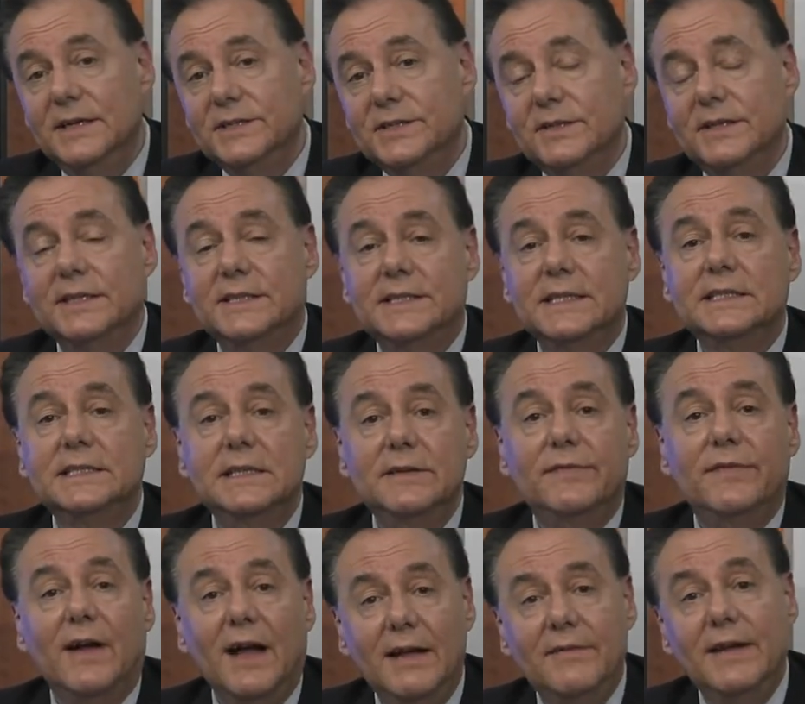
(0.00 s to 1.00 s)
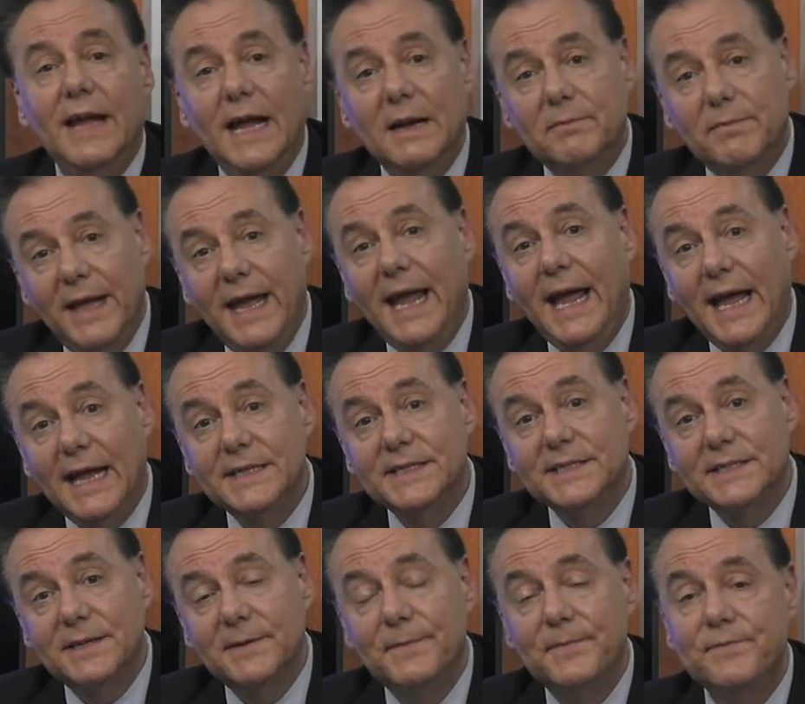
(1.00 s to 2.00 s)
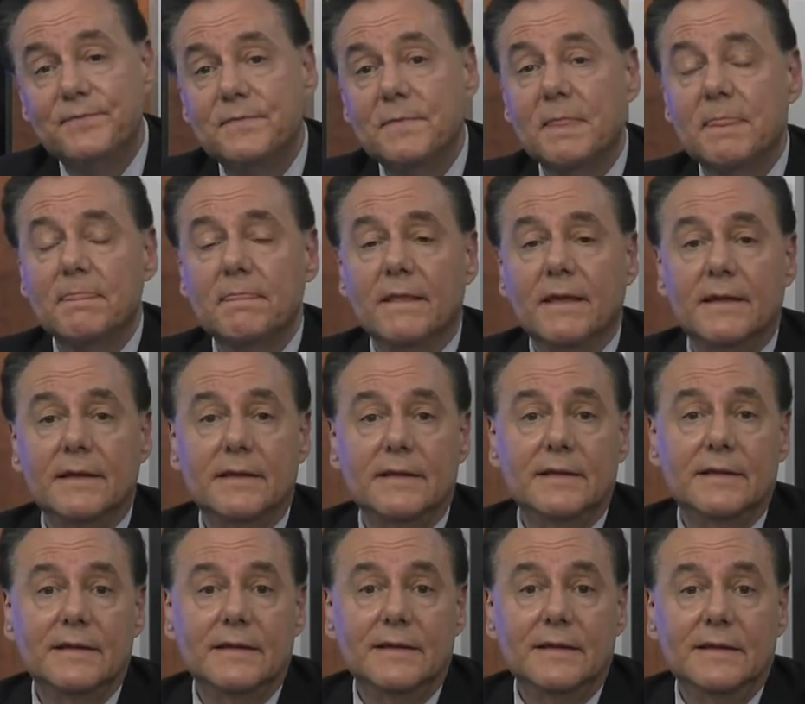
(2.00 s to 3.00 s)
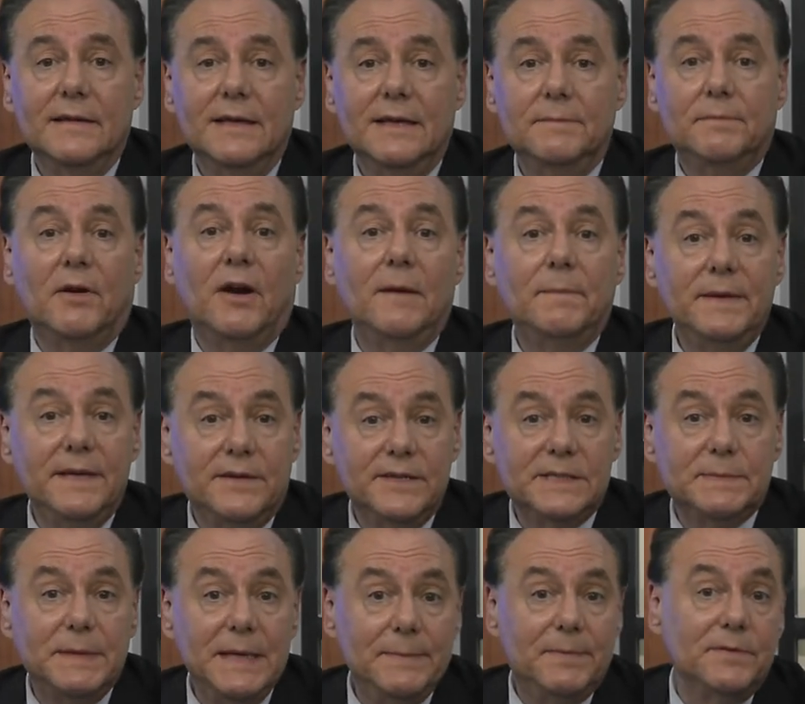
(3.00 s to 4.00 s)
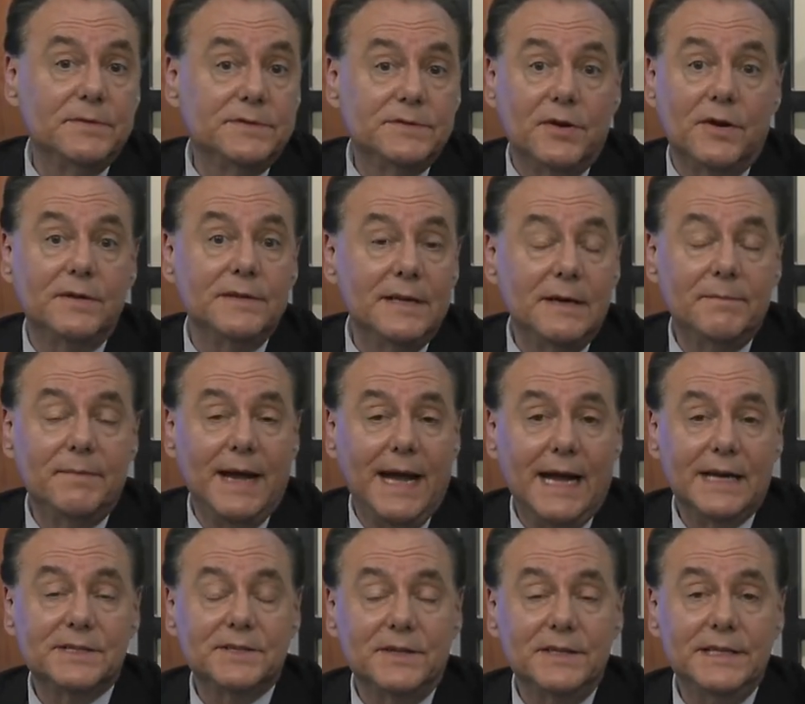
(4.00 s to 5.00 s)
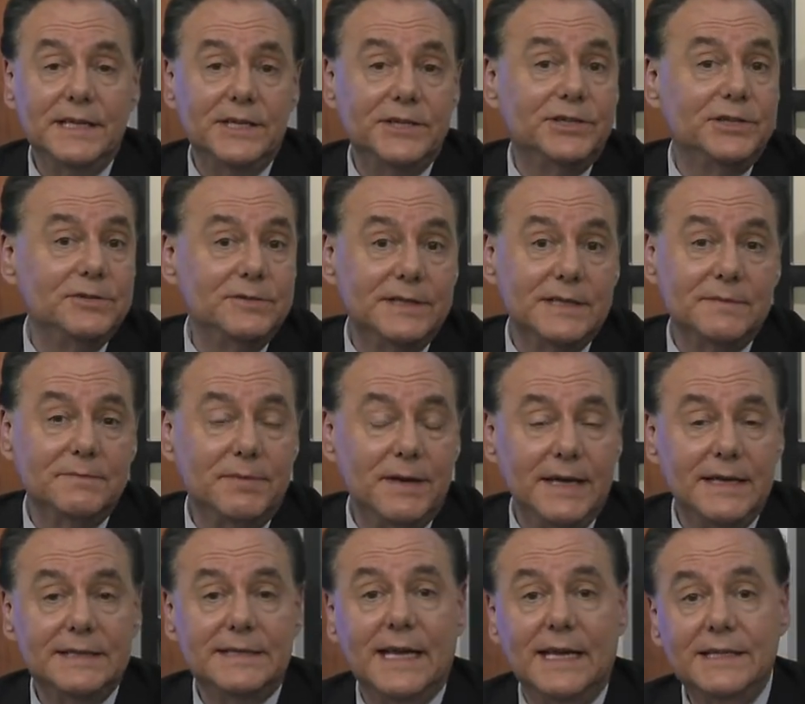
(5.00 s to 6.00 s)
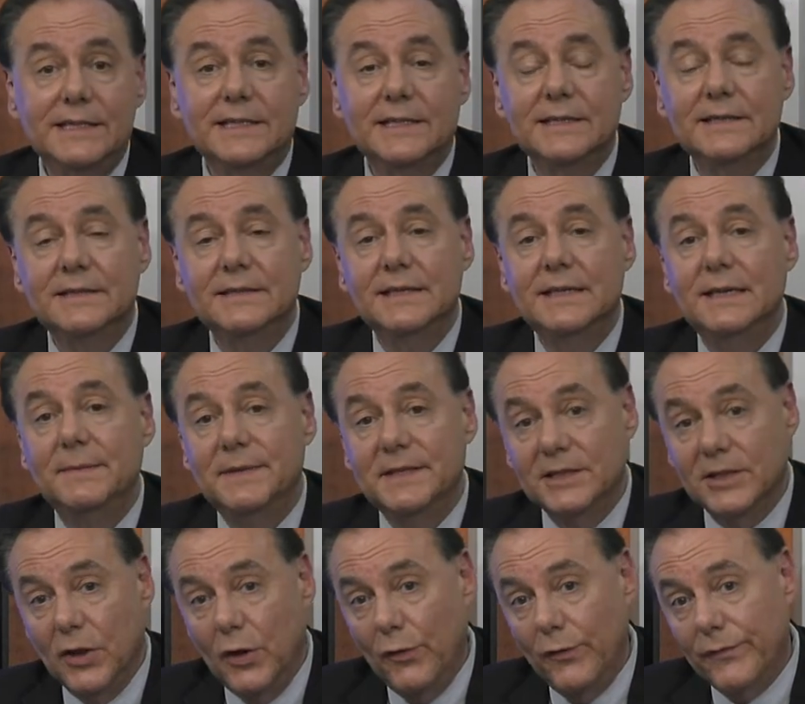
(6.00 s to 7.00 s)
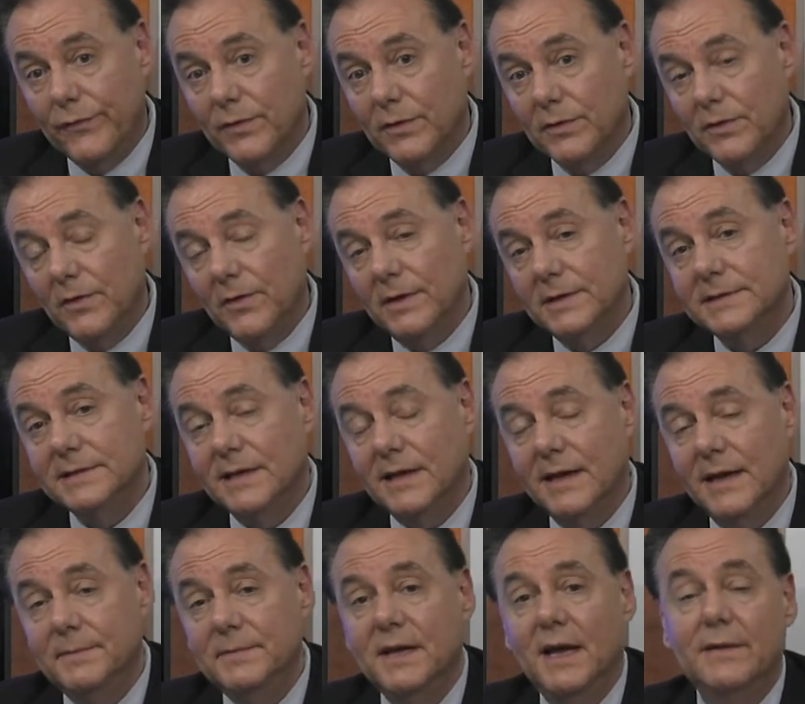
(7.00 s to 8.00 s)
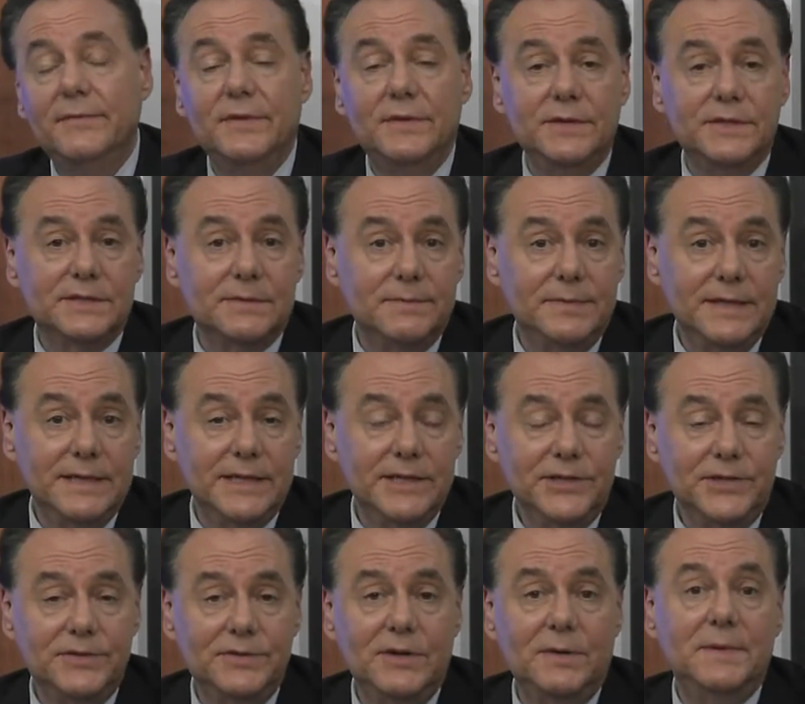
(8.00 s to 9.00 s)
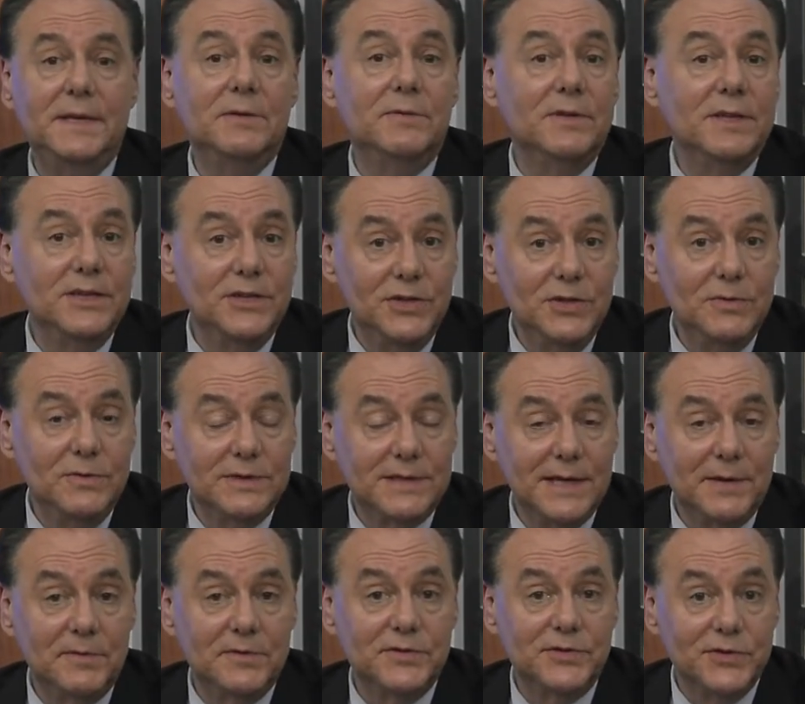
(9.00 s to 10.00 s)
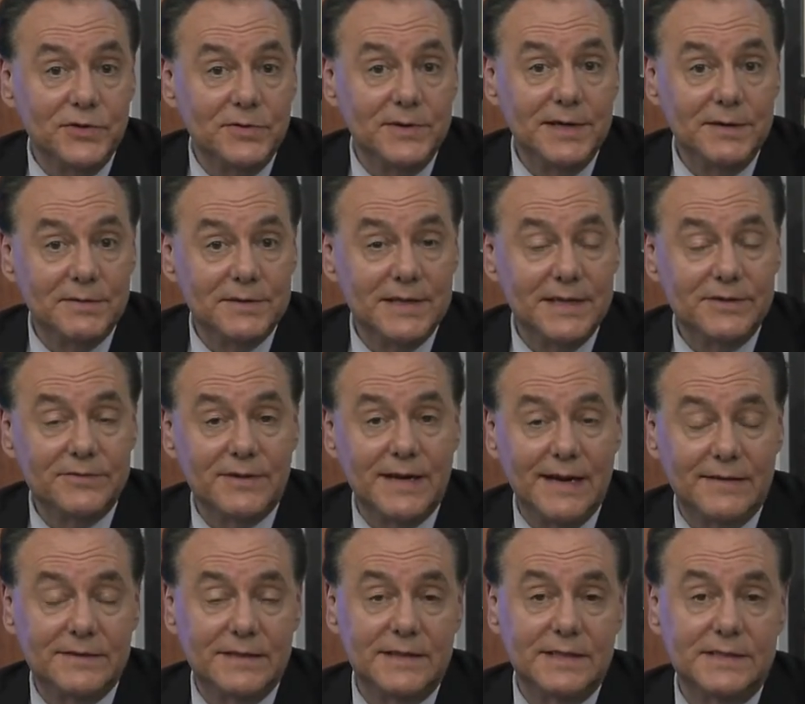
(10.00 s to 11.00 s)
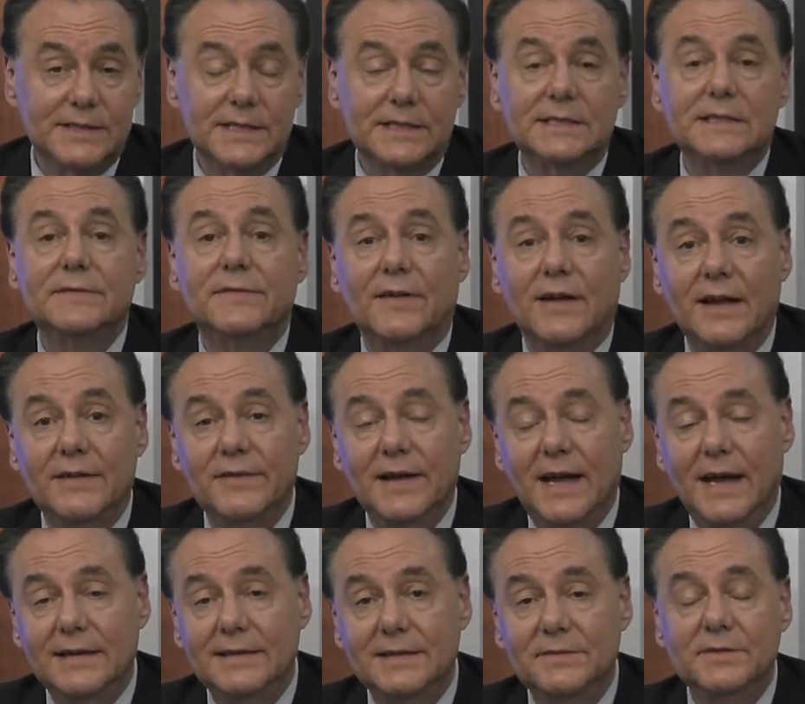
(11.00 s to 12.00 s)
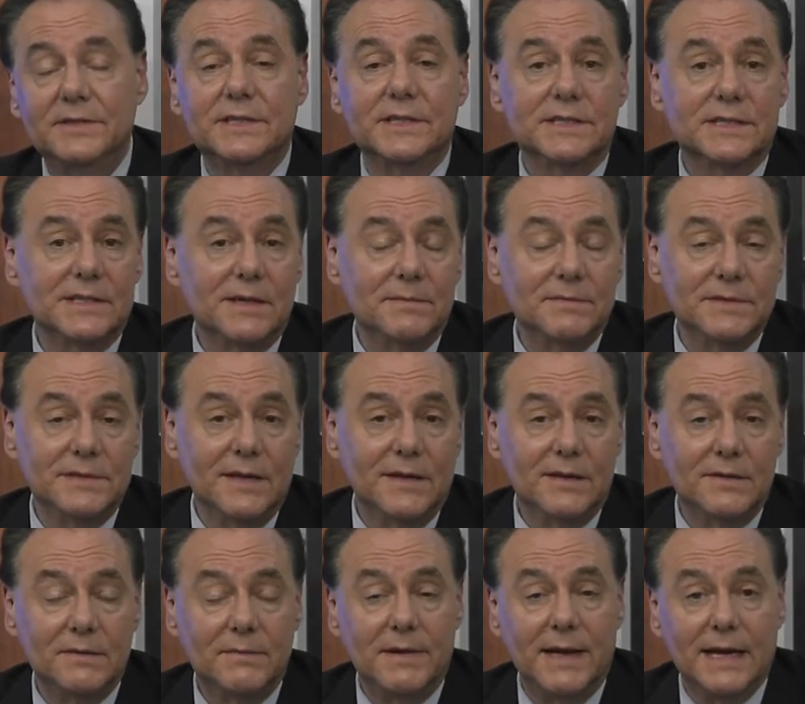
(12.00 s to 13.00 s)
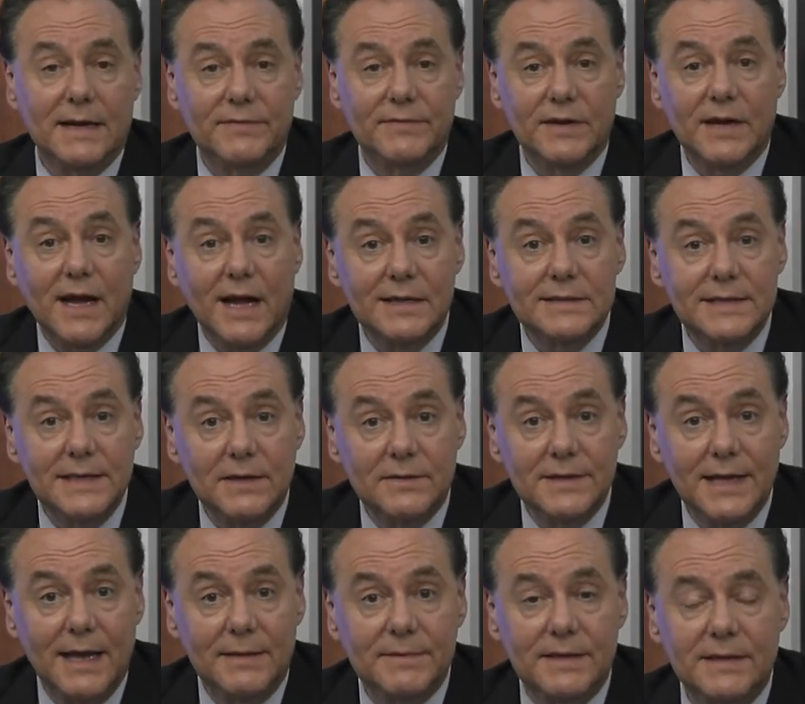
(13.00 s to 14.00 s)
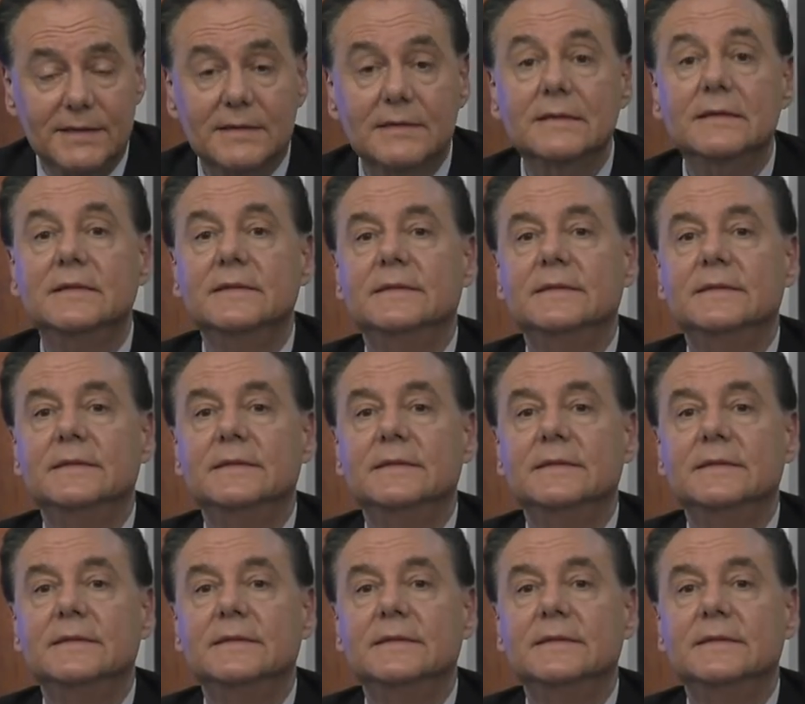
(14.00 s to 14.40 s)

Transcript: So the 65 Act passed in part because people turned their backs on the issue, didn't pay attention. It had been low for a long time, not viewed as a big issue. Nobody really knew what they were doing when they drafted the 65 Act. It was just something done on the back of a cocktail napkin.